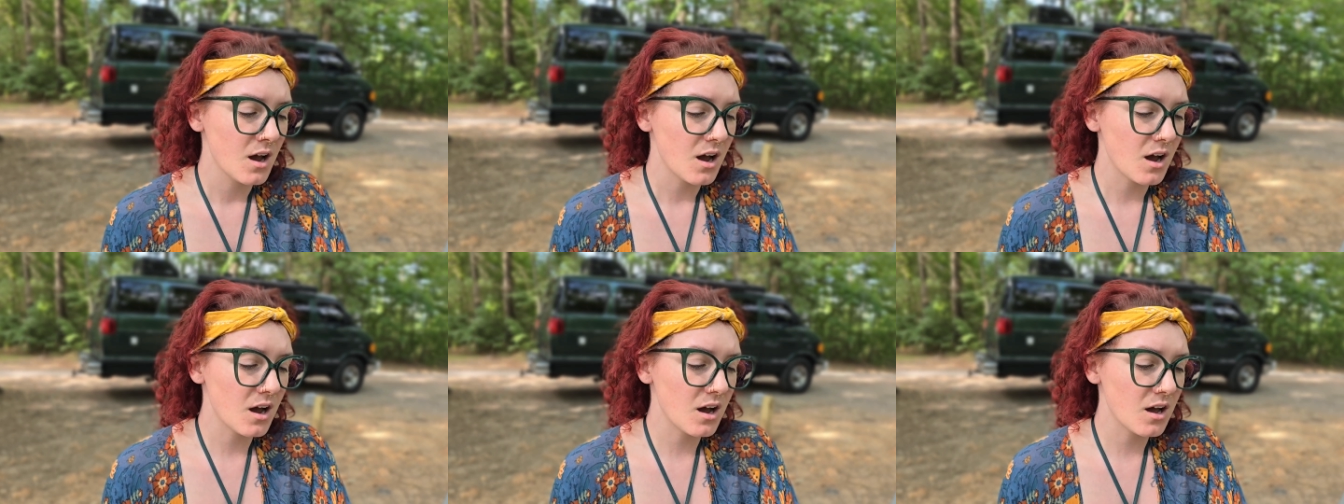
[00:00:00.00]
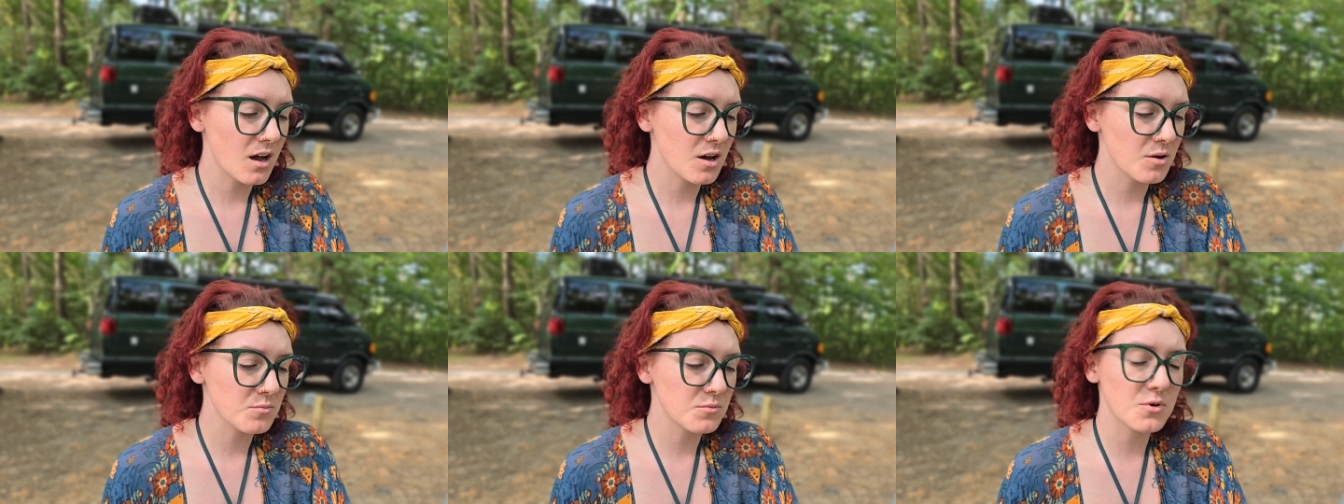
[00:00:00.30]

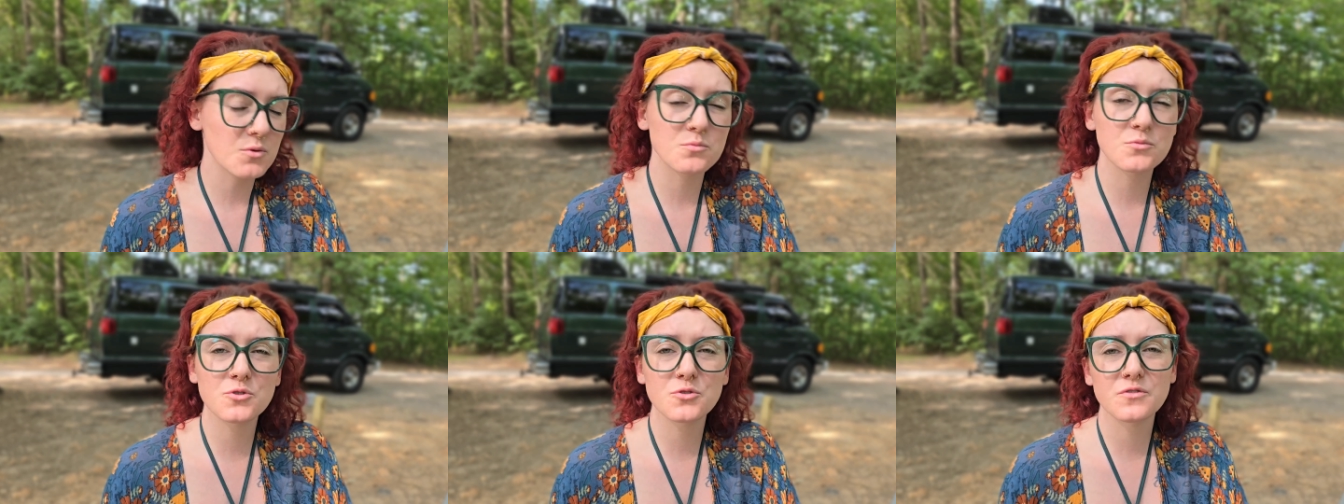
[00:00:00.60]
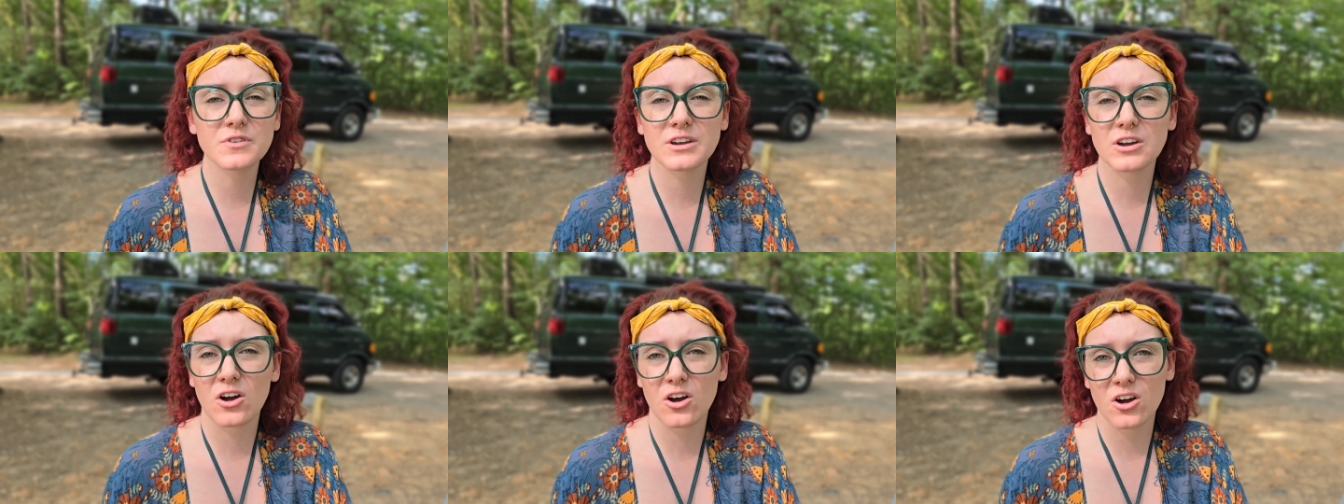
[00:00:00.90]

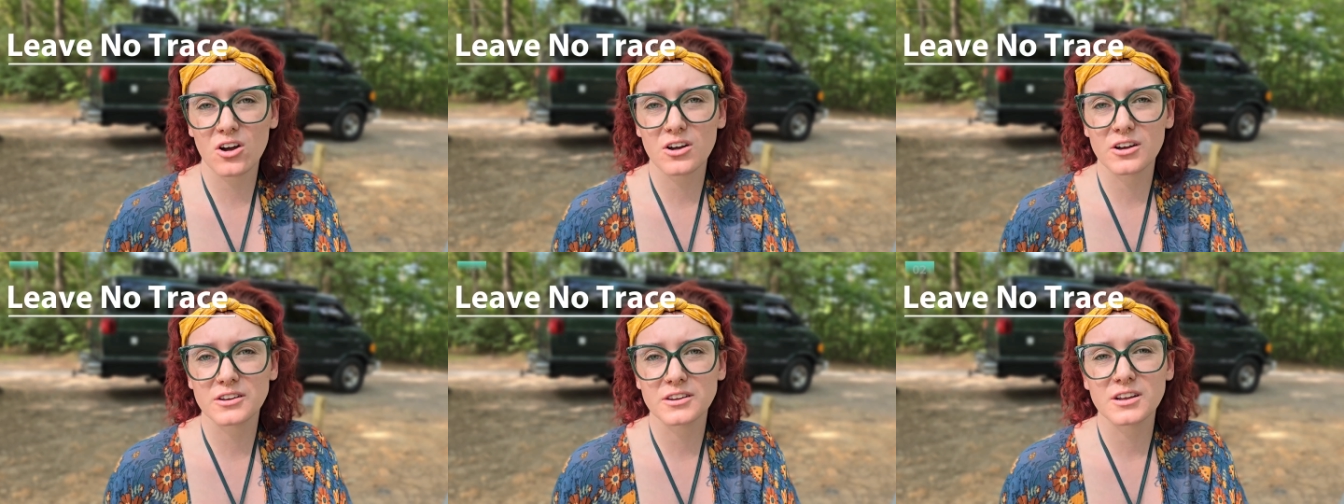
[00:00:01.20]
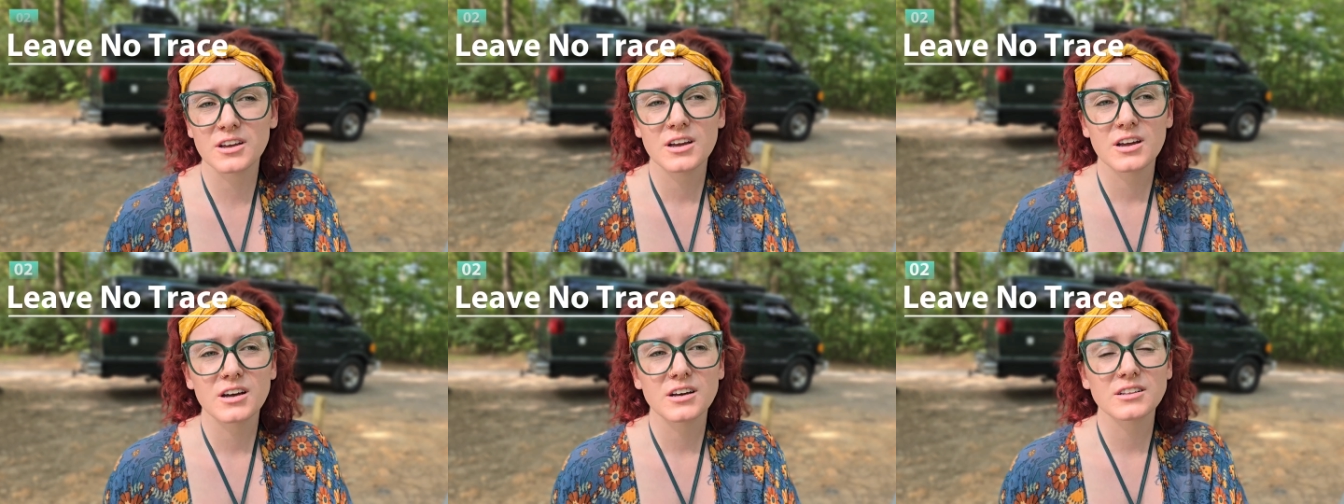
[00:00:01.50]
Moving on,
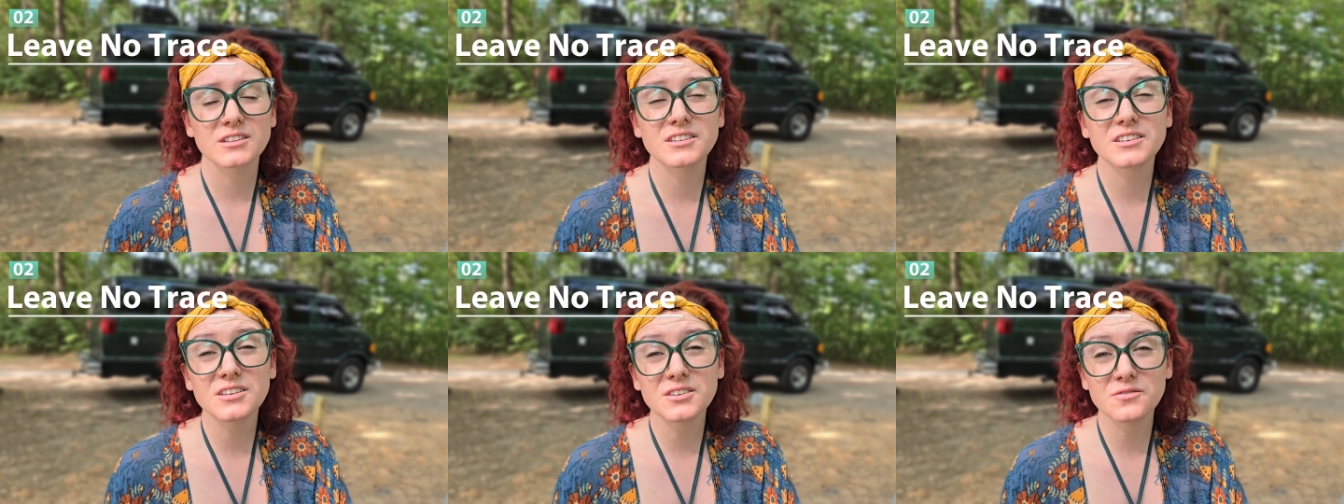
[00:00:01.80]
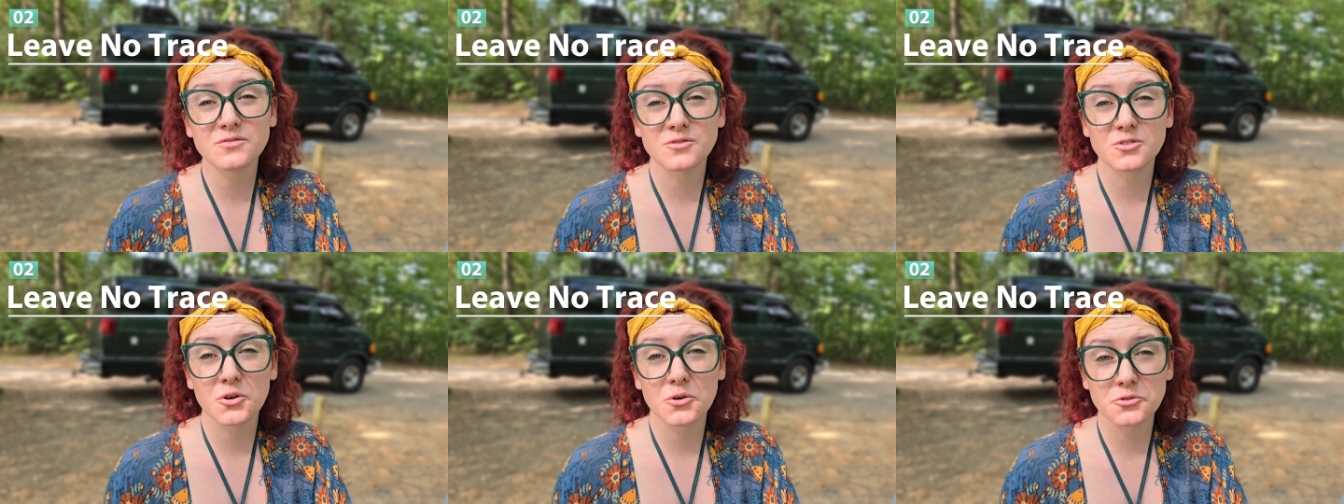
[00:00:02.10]

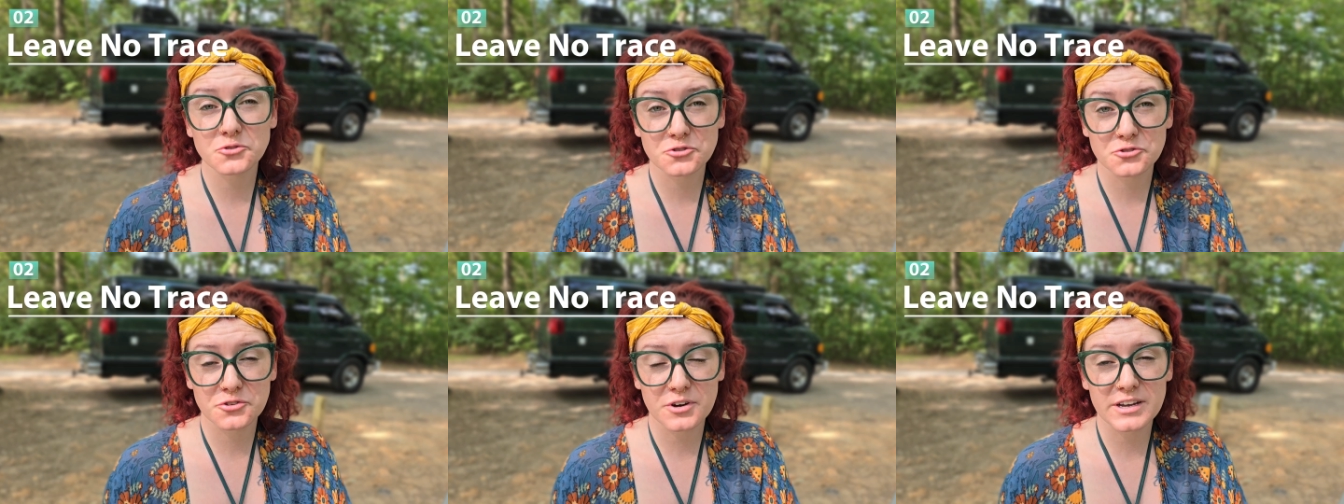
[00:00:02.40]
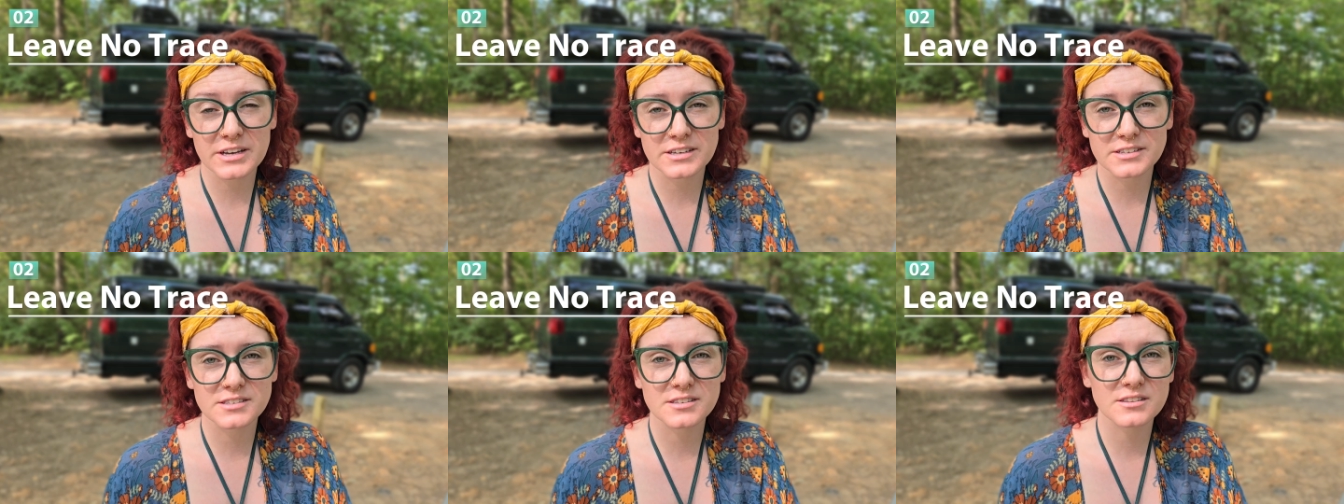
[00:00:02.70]
leave no
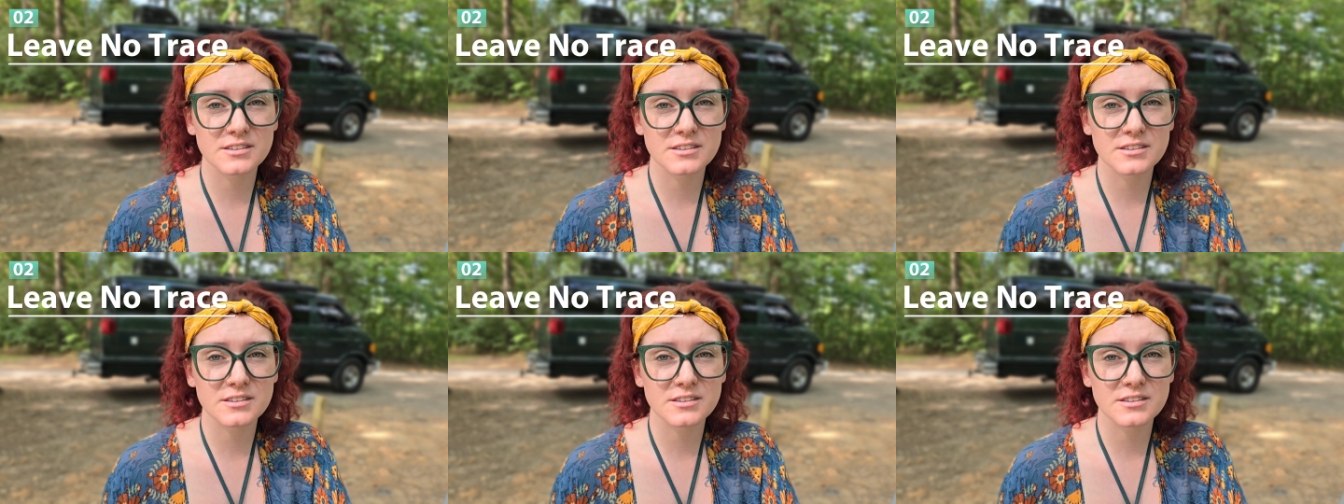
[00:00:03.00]
trace.